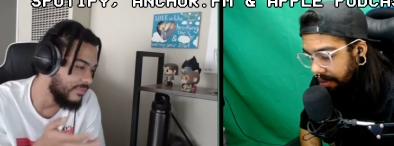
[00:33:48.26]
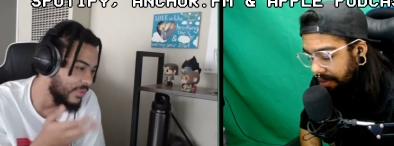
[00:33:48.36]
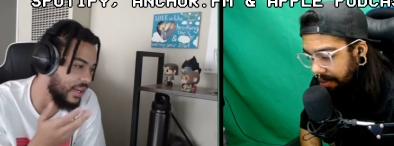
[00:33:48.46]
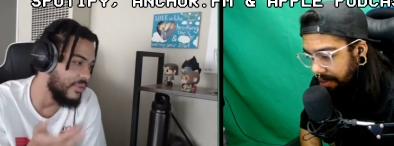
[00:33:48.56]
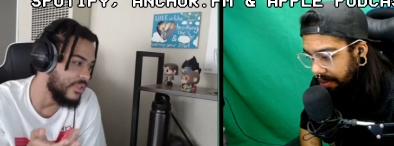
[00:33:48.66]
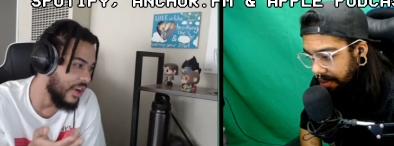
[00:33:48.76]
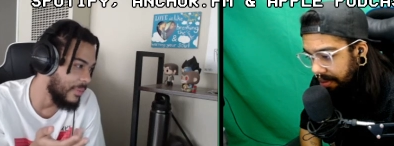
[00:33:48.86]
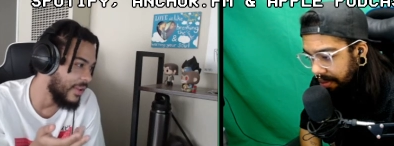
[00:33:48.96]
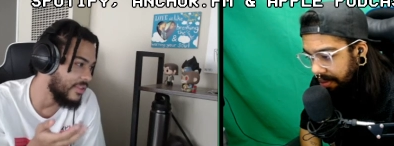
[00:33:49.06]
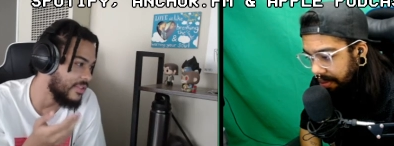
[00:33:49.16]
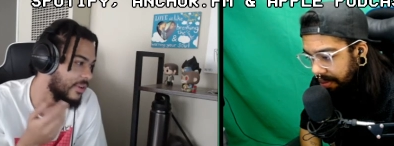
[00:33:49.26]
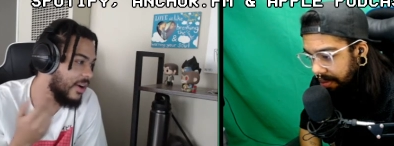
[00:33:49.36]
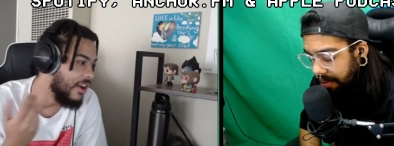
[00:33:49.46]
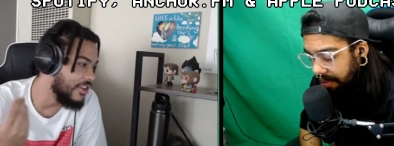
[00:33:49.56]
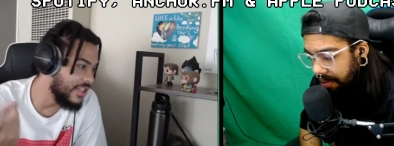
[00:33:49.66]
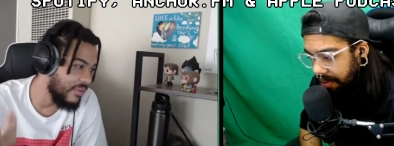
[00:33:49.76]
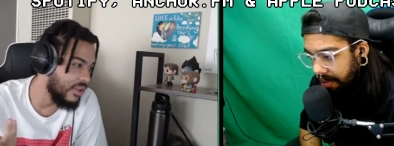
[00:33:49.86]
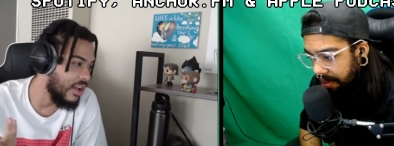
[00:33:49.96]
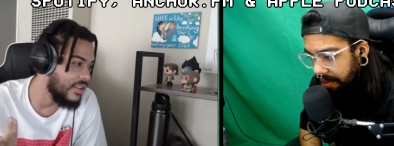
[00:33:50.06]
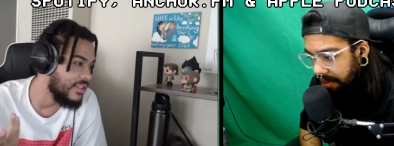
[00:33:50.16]
Speaker 1: he was talking about. So under several
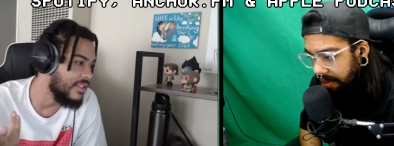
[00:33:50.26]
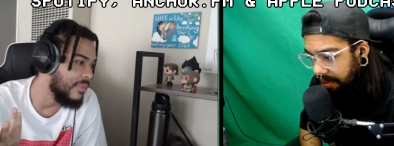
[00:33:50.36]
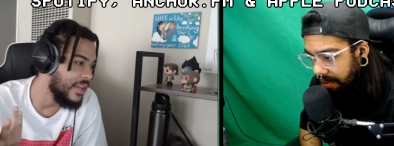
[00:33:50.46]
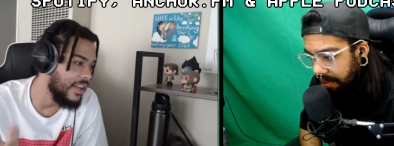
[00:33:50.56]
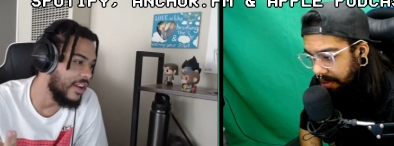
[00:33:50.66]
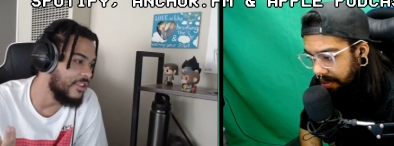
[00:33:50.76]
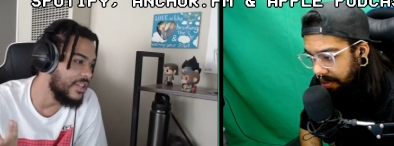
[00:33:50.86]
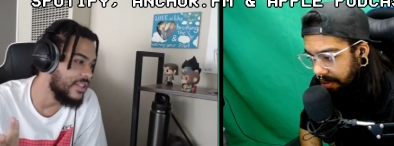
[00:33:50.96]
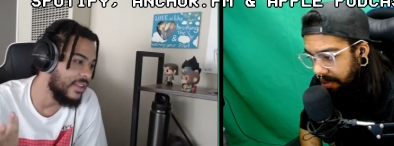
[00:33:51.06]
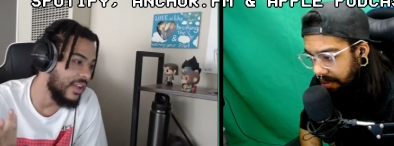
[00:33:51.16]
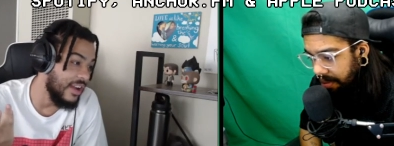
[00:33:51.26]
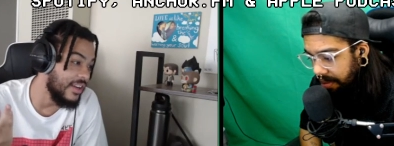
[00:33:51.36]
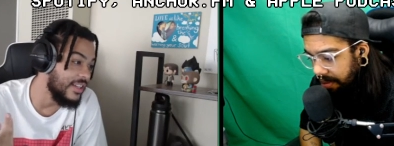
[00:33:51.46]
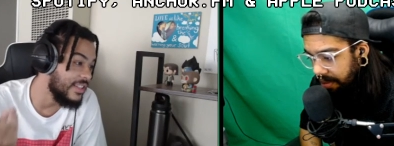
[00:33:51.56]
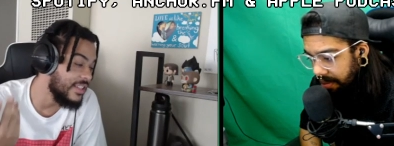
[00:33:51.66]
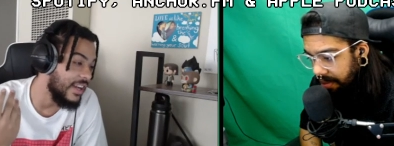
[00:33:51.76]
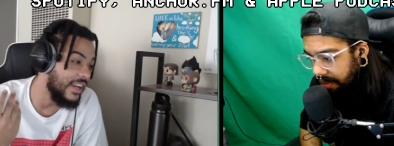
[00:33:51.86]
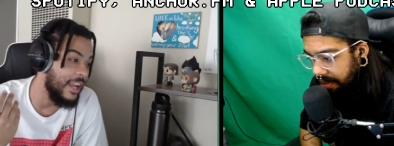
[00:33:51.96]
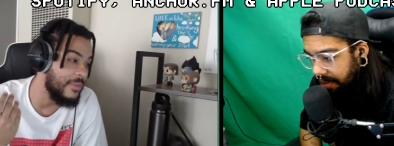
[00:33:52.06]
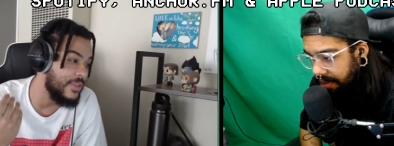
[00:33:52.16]
laws in many countries and continents, a
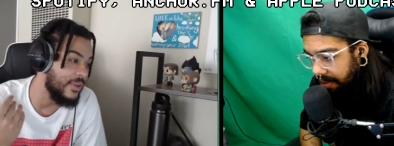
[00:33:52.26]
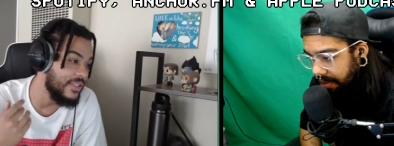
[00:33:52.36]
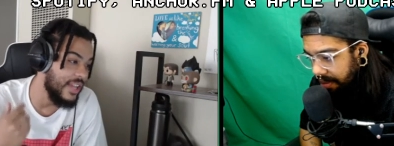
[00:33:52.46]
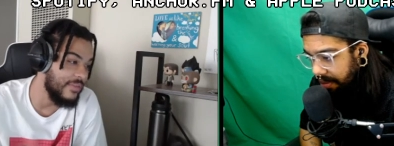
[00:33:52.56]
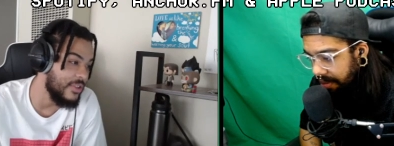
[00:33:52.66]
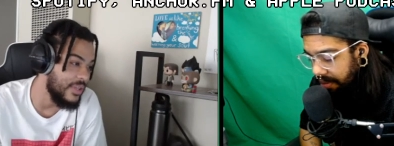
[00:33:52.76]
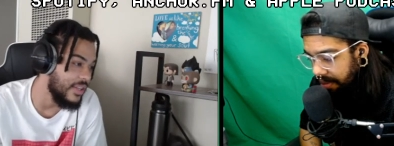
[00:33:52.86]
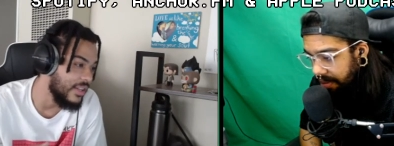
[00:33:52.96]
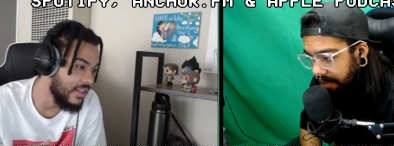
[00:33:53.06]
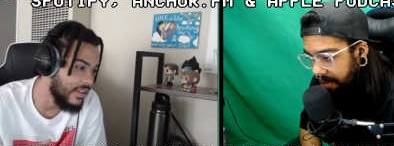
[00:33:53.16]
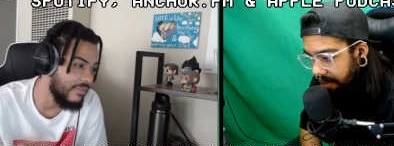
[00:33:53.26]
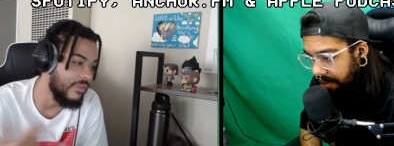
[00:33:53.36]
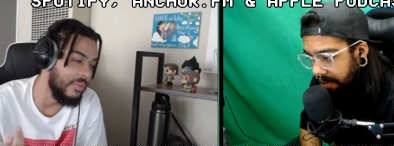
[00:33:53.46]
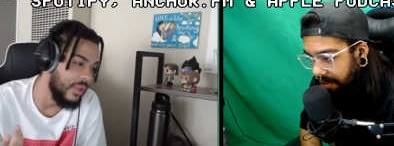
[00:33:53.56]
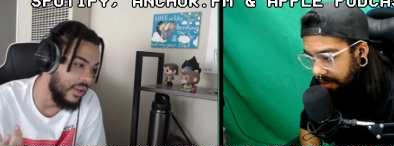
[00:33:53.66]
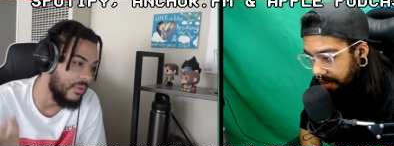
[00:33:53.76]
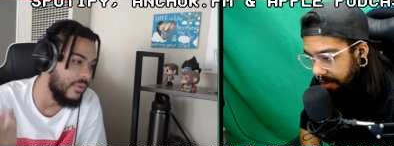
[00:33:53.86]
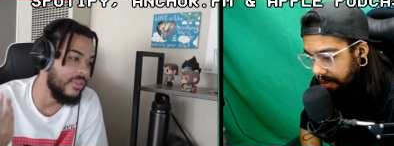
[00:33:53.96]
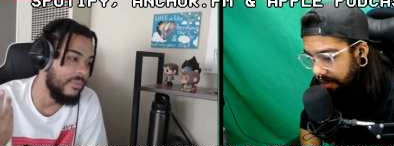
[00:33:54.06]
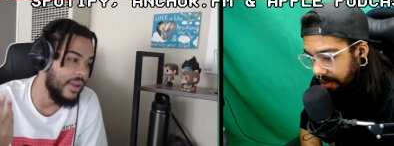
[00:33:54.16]
game sold as FTP, free to play,
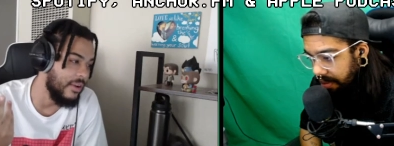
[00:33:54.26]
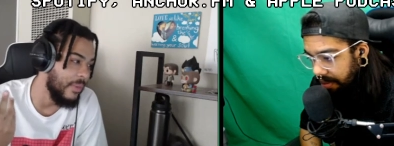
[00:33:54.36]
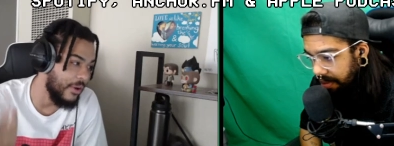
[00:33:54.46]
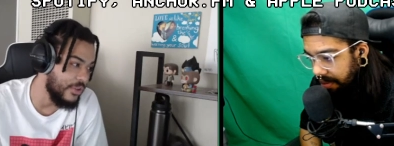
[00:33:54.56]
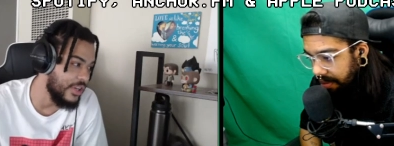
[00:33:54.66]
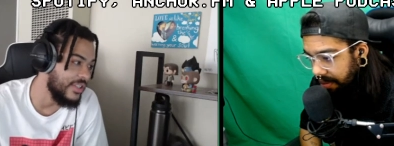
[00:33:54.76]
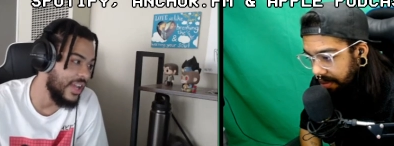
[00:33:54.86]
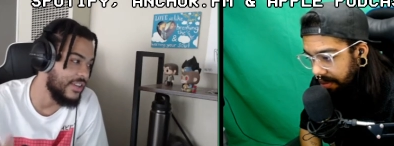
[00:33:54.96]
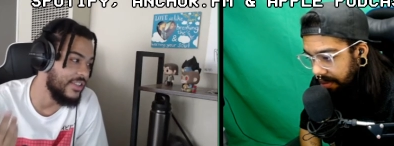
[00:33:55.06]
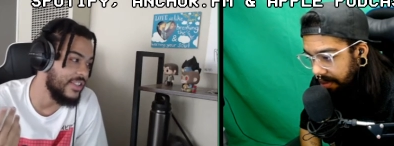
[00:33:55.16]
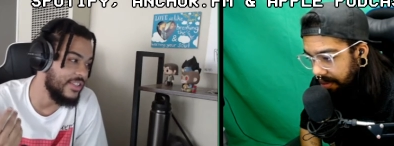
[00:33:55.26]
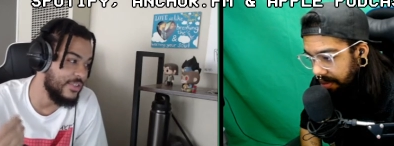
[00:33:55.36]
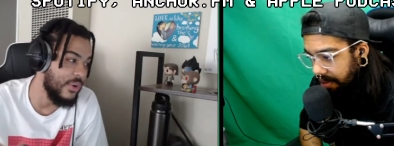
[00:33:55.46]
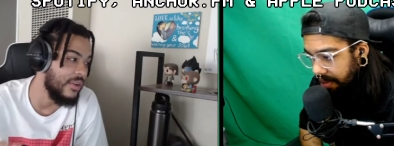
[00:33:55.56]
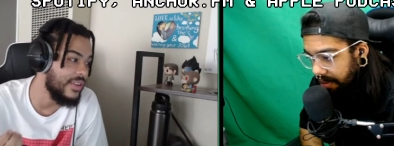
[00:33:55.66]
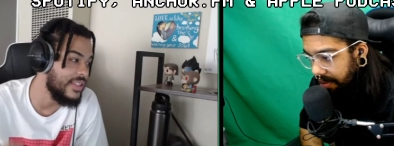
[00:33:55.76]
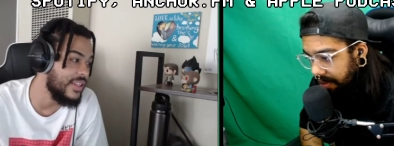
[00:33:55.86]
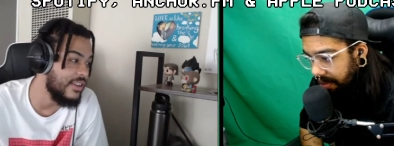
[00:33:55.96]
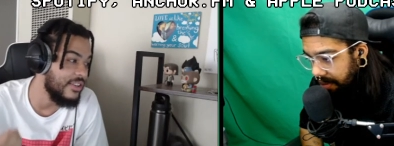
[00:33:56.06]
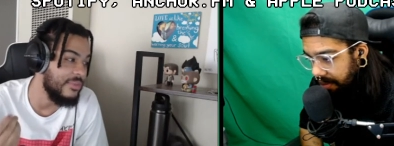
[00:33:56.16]
with microtransactions is sort of
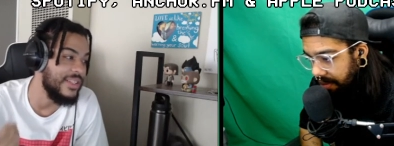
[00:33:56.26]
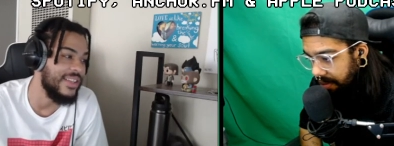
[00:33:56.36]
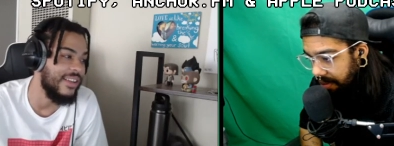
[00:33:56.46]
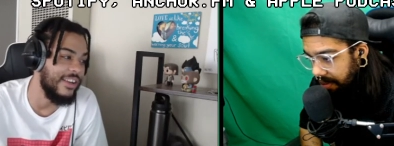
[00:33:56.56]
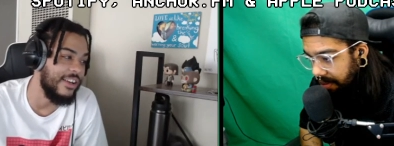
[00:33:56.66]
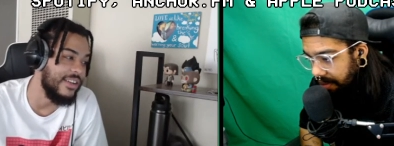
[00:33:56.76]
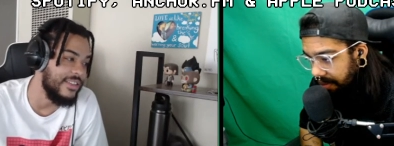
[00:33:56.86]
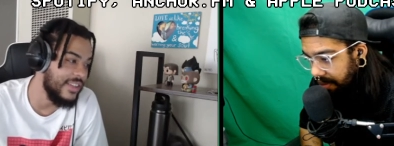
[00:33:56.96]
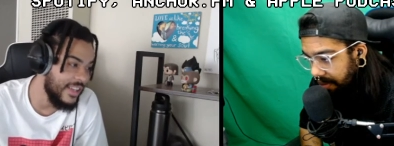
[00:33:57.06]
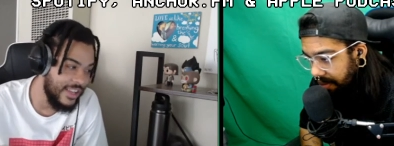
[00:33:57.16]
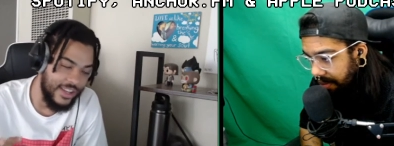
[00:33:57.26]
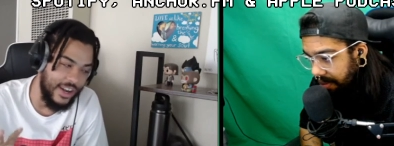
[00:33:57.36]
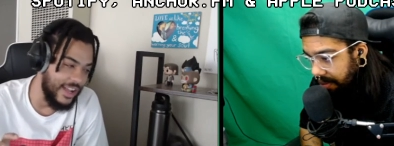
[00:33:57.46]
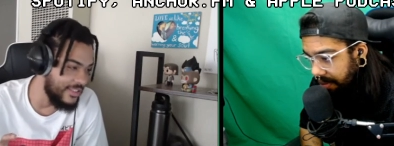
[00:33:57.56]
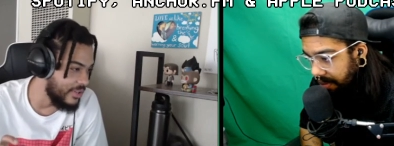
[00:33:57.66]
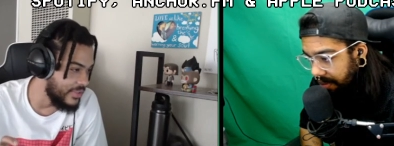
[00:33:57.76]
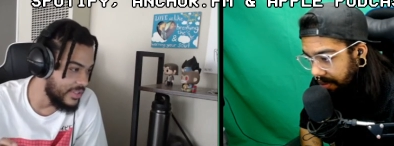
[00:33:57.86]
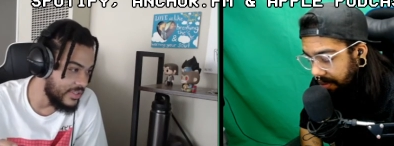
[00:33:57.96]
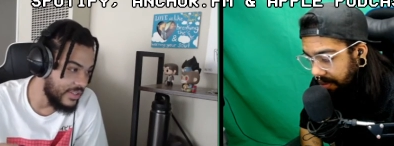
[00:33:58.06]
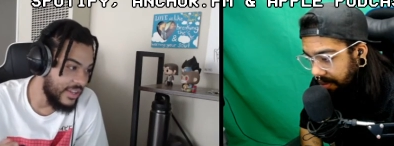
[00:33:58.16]
considered to be selling goods, not
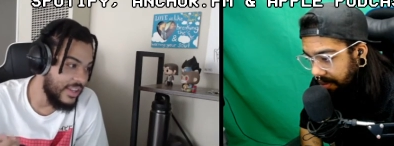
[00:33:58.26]
services.